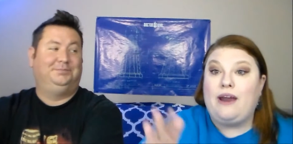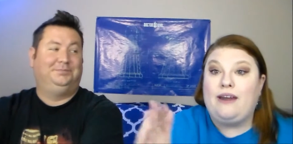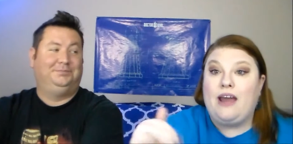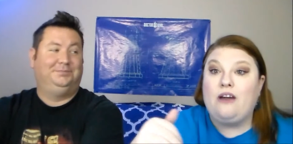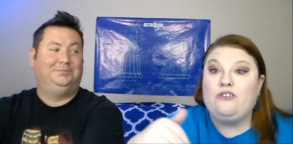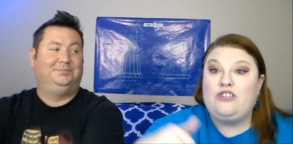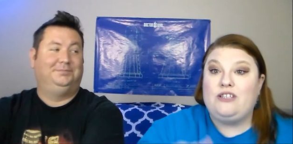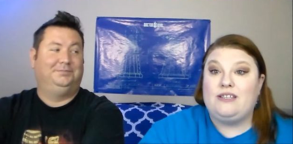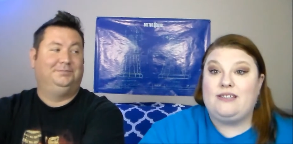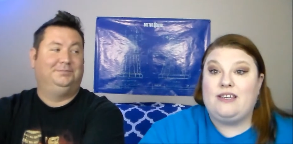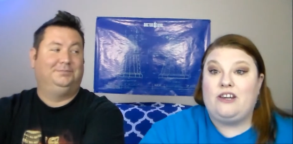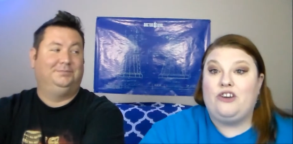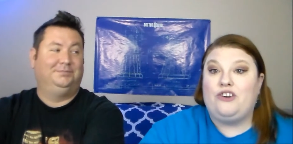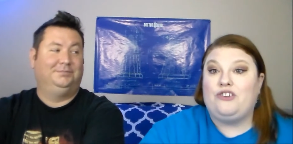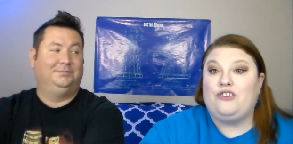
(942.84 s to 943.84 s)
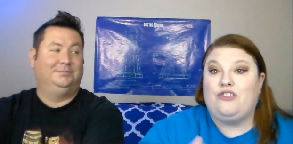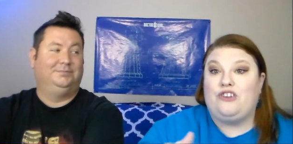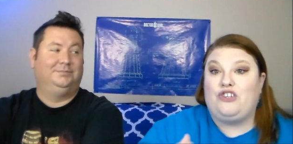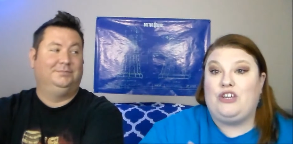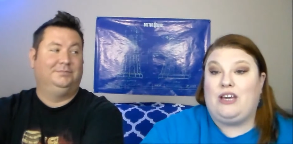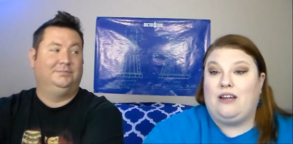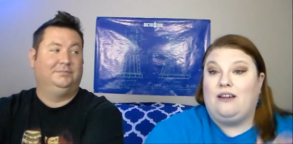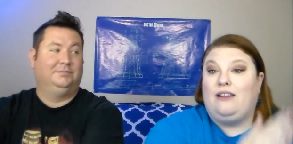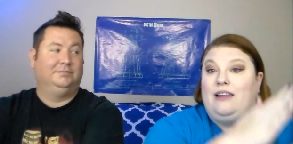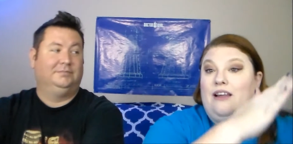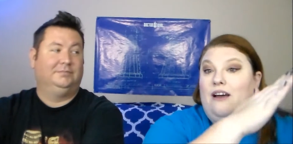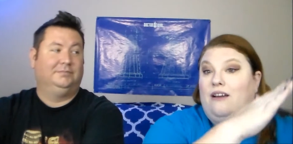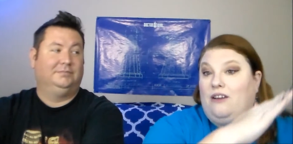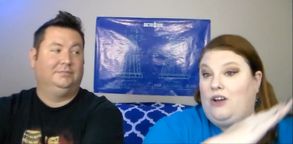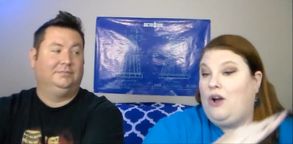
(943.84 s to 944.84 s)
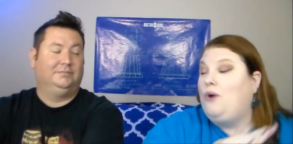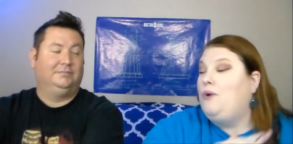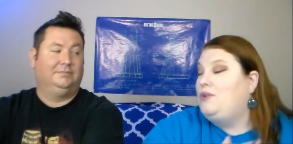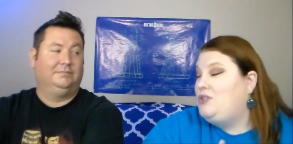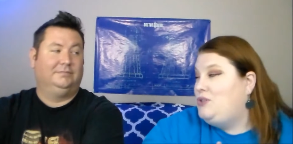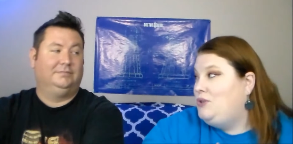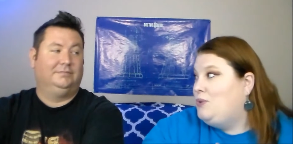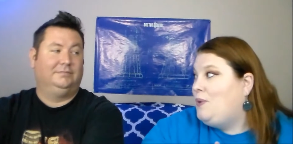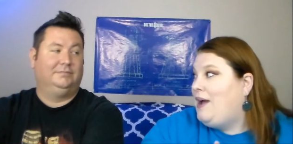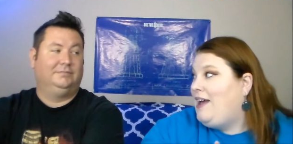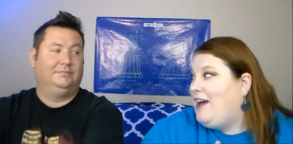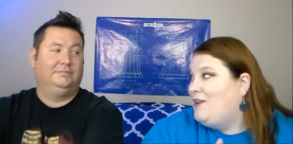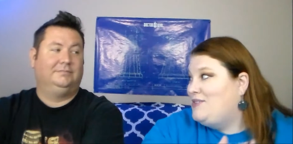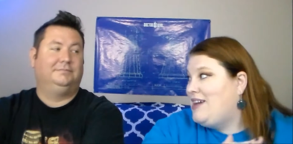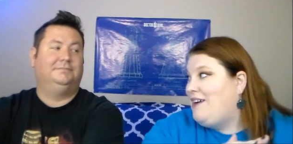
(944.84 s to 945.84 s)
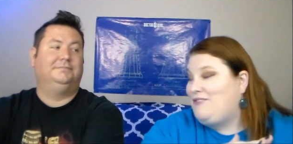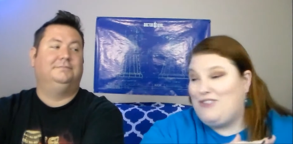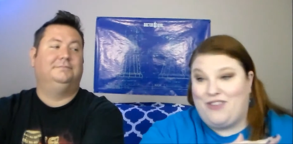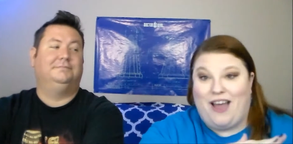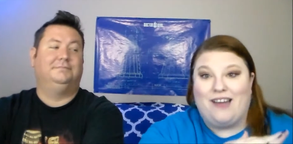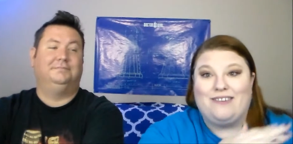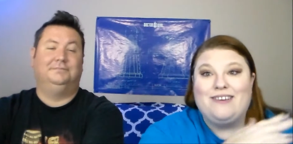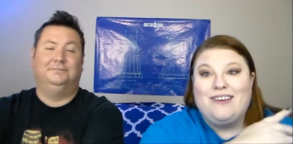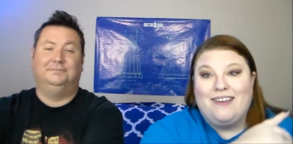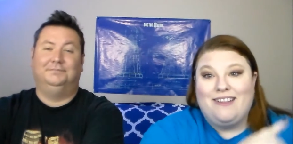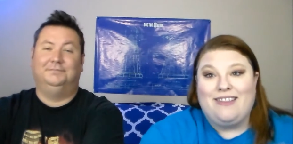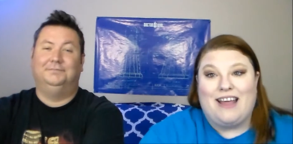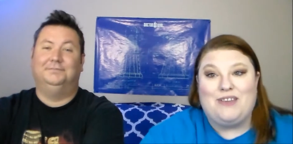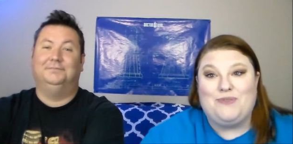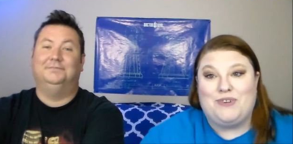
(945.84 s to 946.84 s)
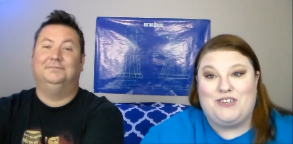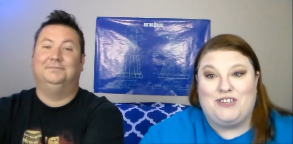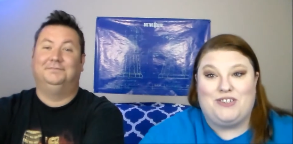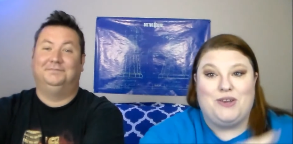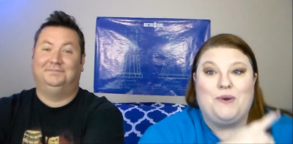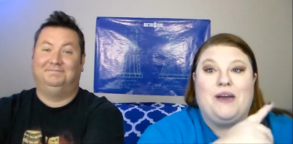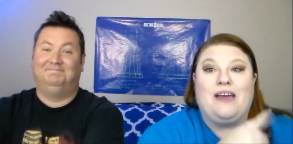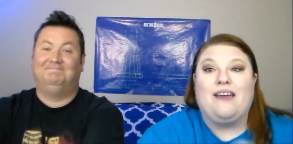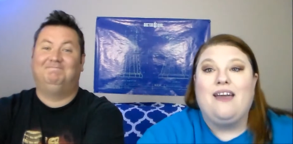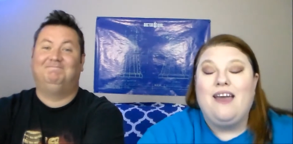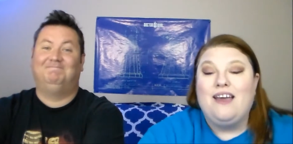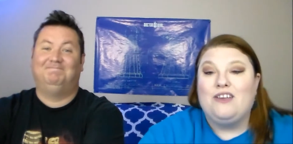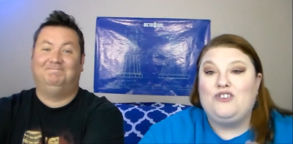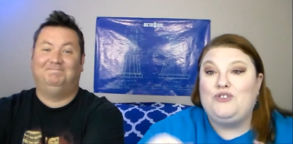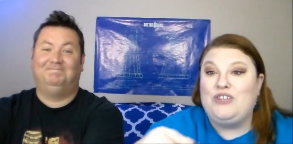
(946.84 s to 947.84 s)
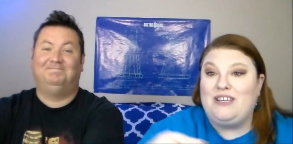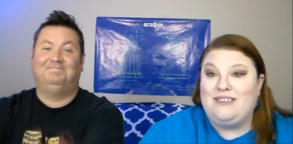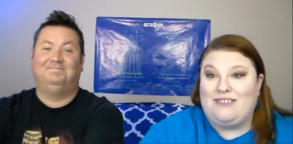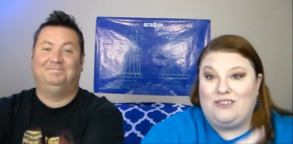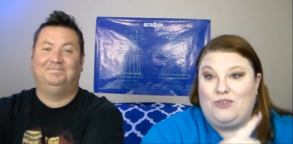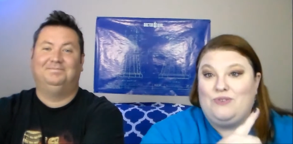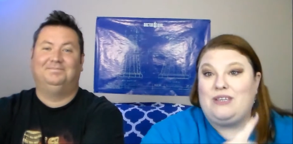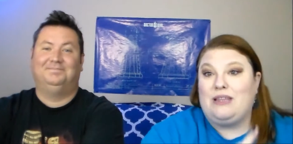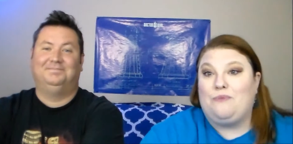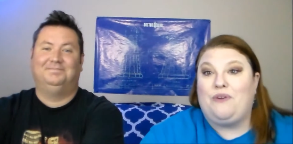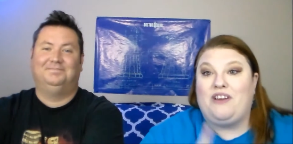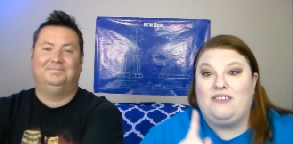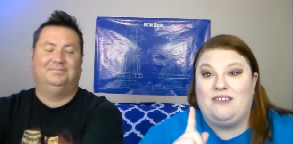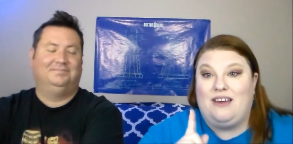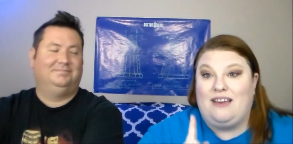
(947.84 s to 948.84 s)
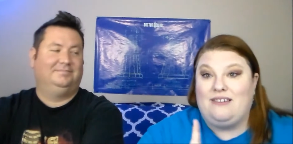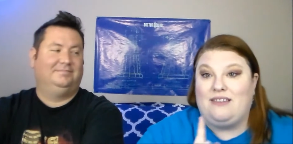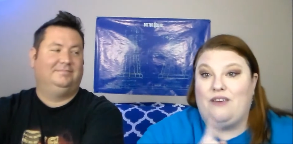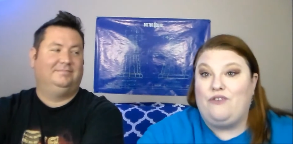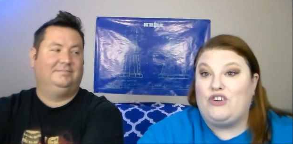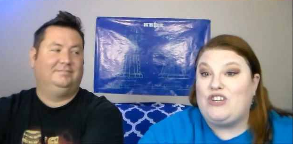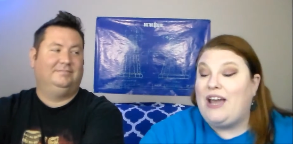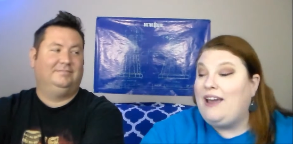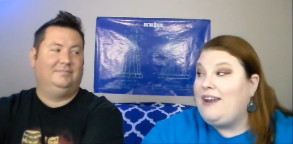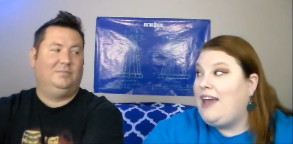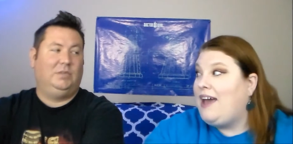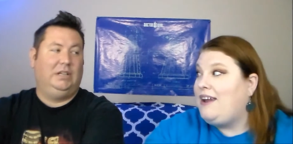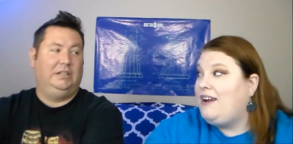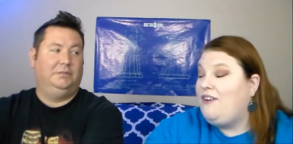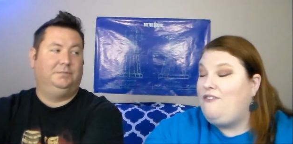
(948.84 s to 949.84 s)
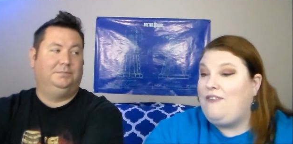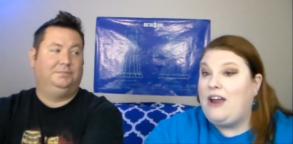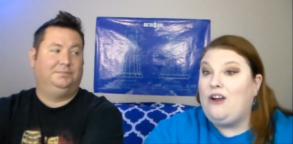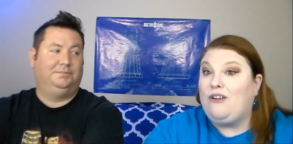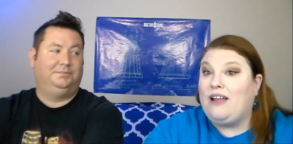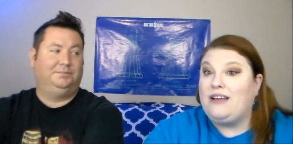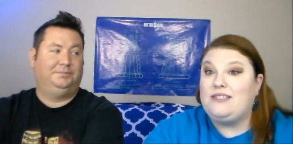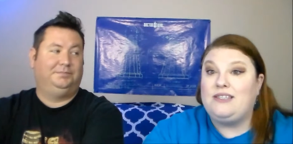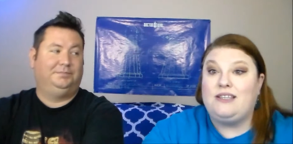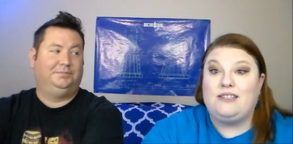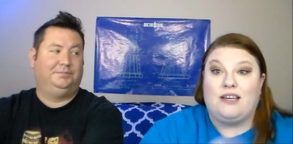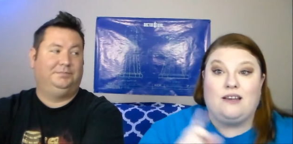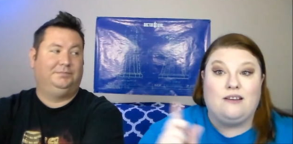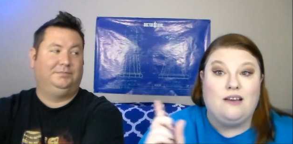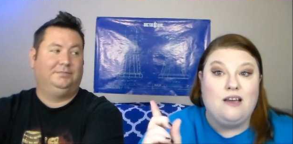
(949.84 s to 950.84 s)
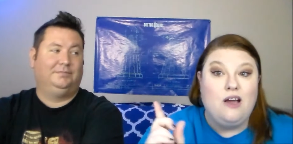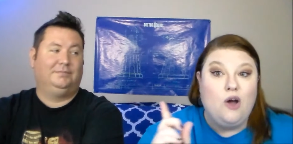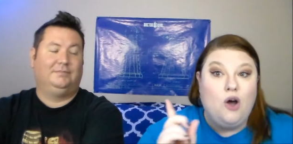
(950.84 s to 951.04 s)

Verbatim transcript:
Speaker 1: right now, she's a senator so that she can go to the White House after that. Mm. That's what she's doing. She's using the president as leverage and had an affair last season.